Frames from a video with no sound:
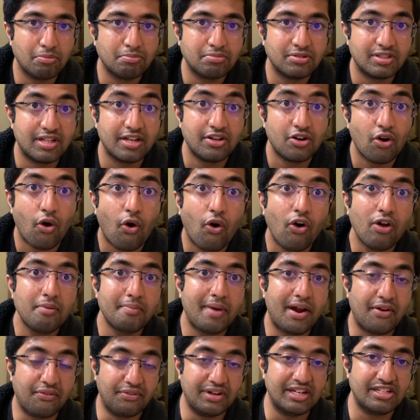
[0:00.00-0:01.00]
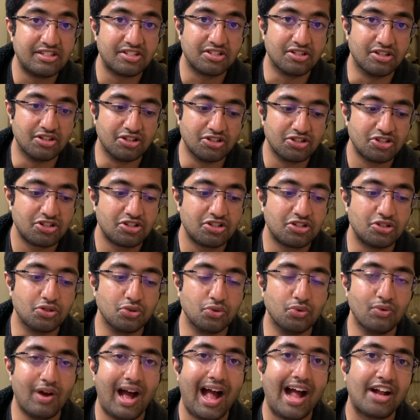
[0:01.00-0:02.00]
did all my research
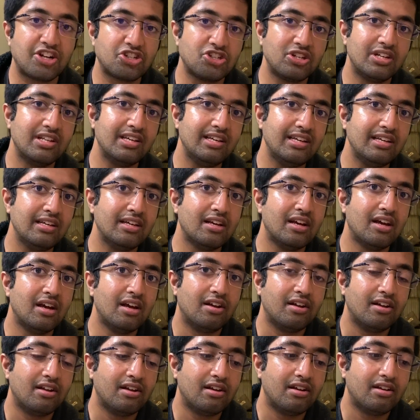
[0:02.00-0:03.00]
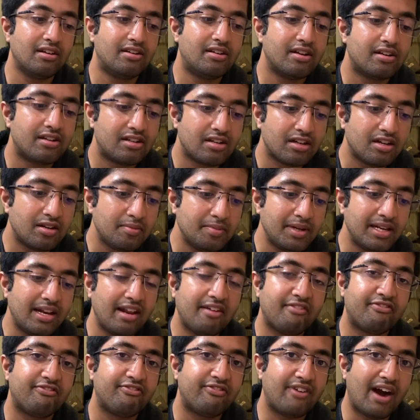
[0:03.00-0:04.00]
to actually
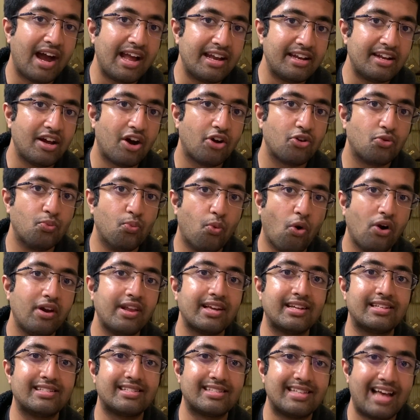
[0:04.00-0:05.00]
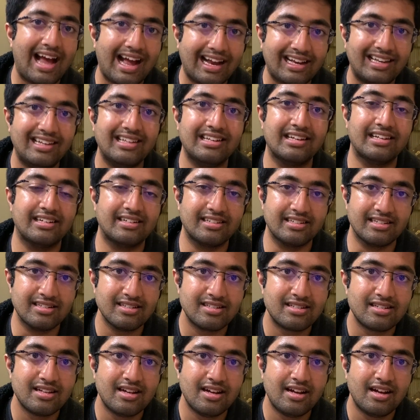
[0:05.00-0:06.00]
determine and find out what exactly it
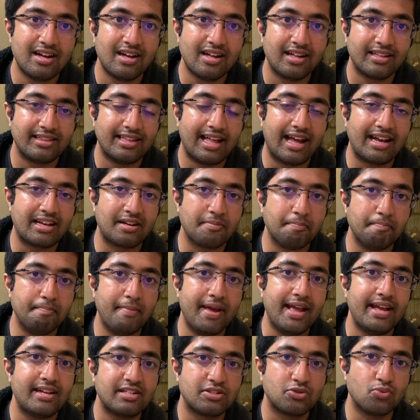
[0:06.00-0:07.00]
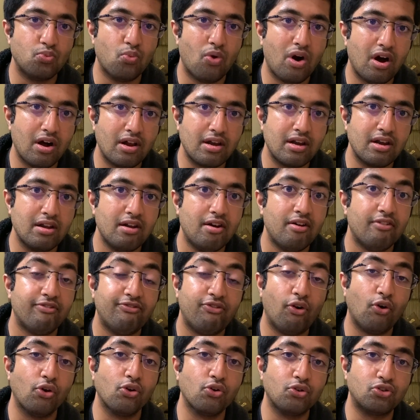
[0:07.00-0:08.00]
is that makes one
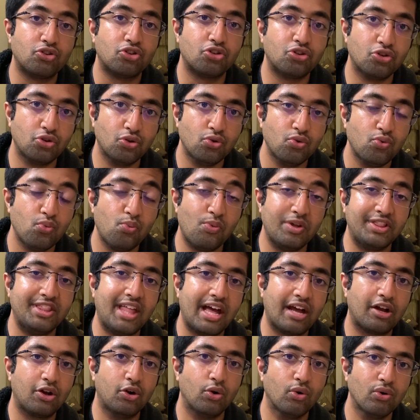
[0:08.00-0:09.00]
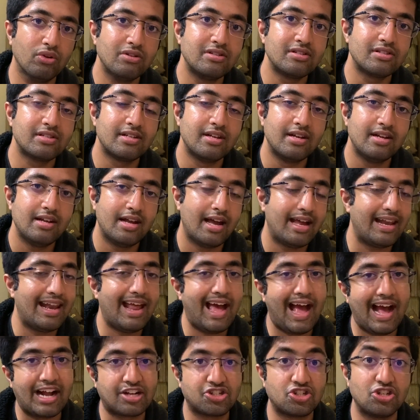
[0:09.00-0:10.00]
follow through with their goals
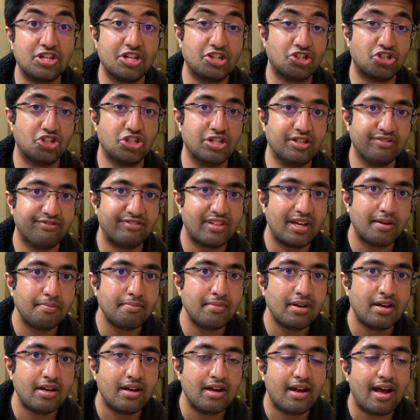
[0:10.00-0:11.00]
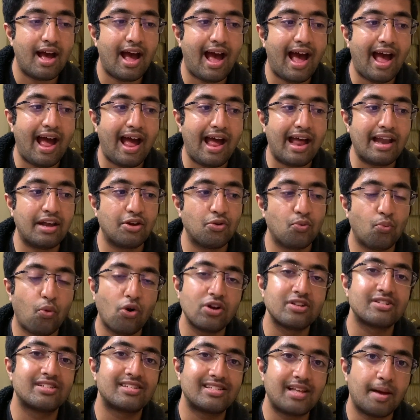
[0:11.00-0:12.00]
and actually achieve them, and
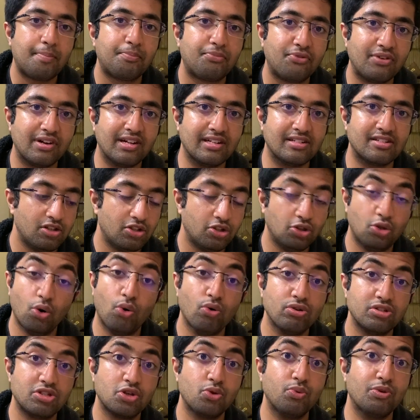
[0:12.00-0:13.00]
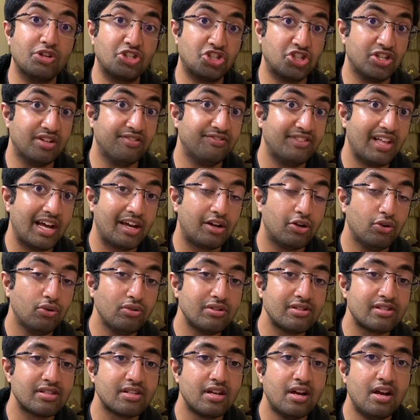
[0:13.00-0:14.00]
what separates those who achieve their
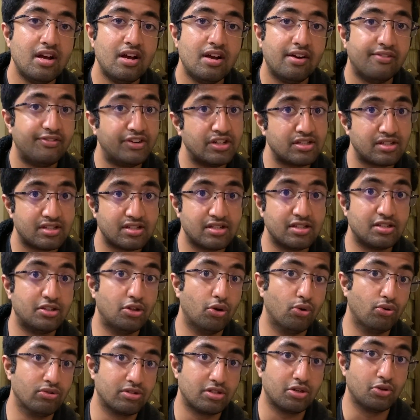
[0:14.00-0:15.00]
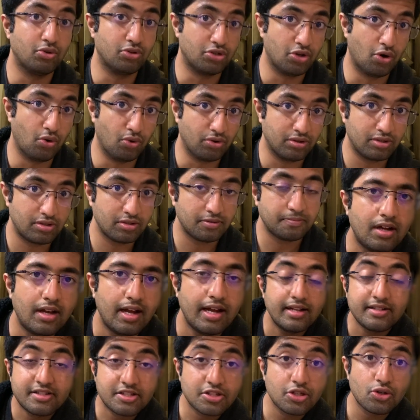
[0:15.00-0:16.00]
goals versus those who don't.
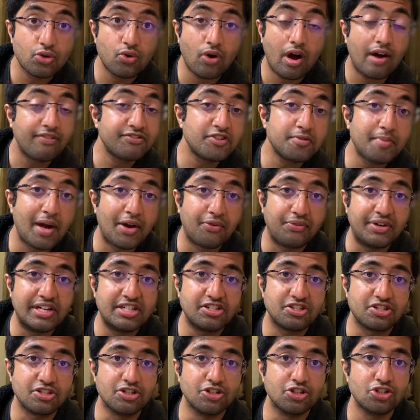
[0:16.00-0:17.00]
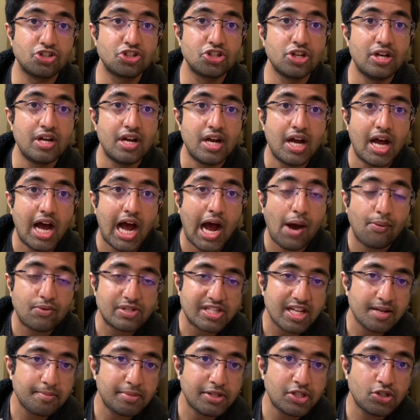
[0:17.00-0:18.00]
And so after my research, I
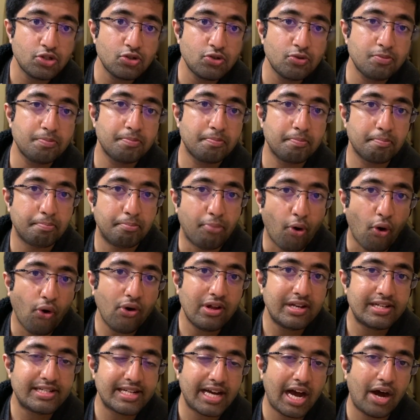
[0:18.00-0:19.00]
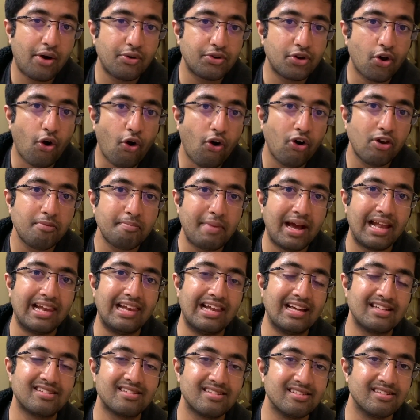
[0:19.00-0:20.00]
was able to boil down all my
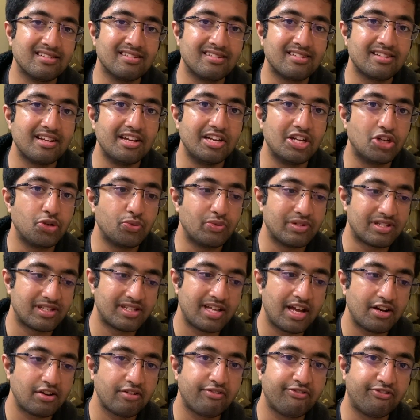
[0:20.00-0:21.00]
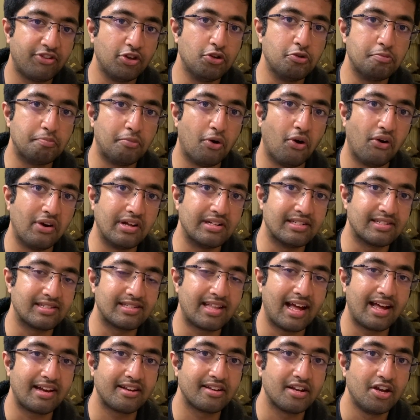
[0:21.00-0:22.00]
lessons into a set of few
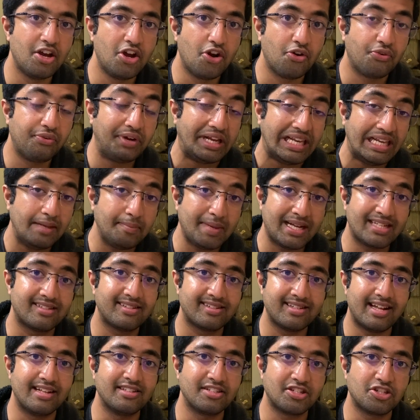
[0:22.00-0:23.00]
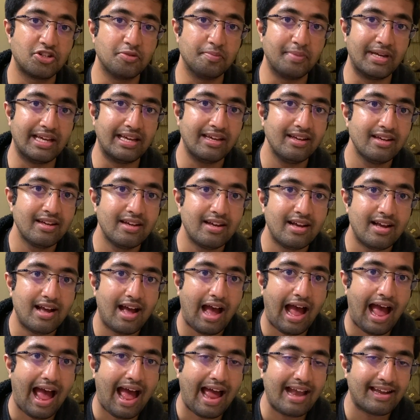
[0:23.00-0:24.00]
points that really made sense to me
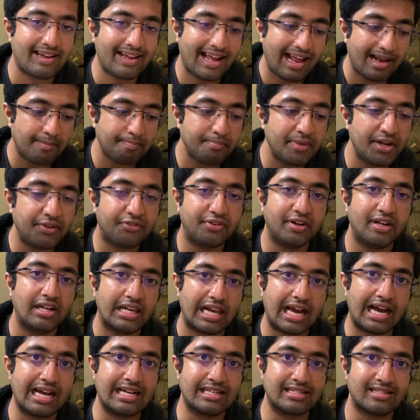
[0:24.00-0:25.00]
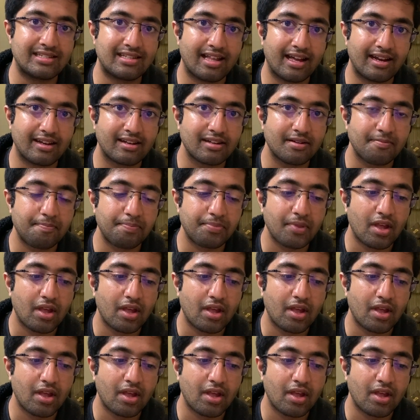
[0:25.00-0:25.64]
and helped me realize that